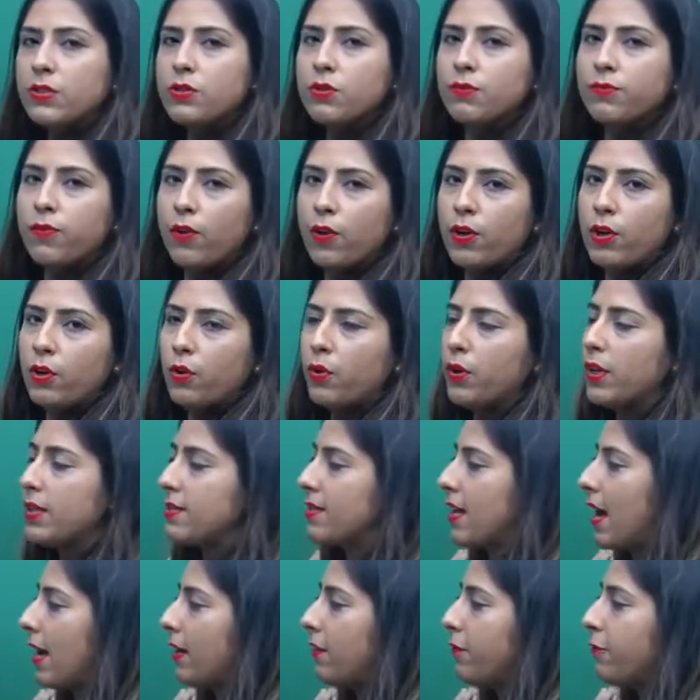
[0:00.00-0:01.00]
to follow is
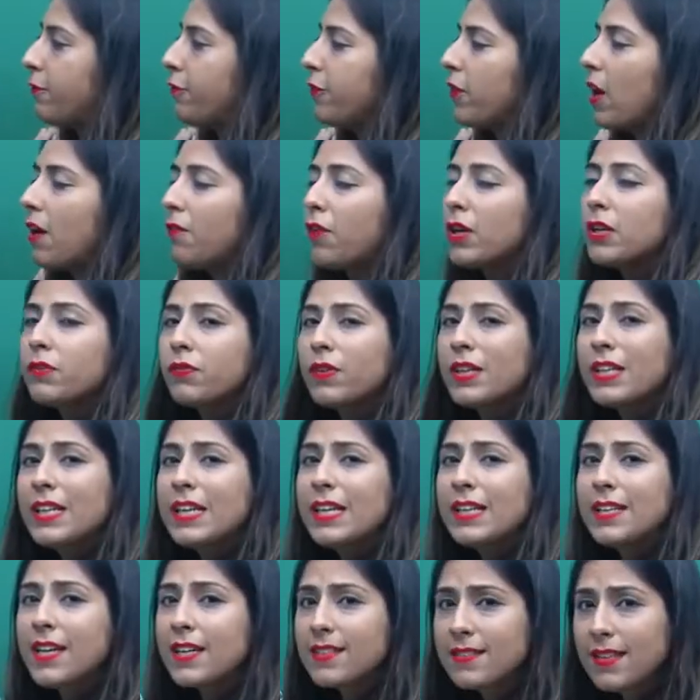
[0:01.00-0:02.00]
that what we
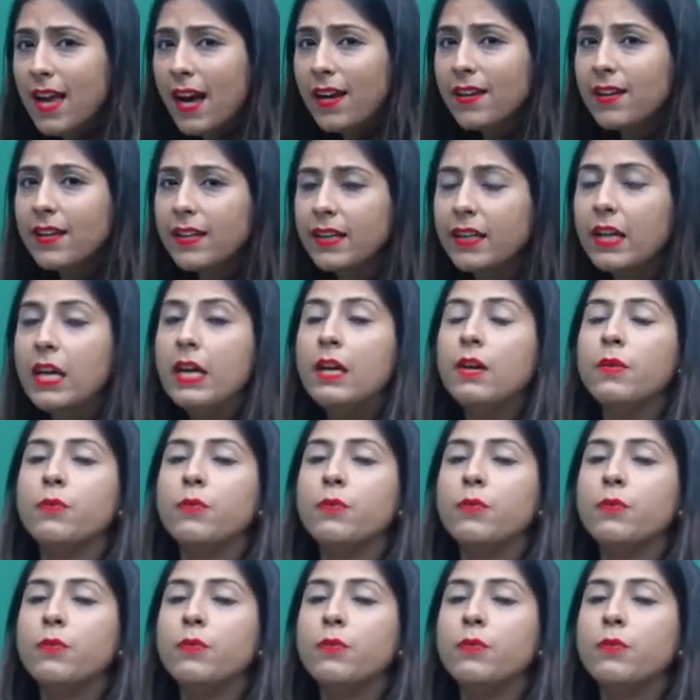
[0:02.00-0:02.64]
need exactly?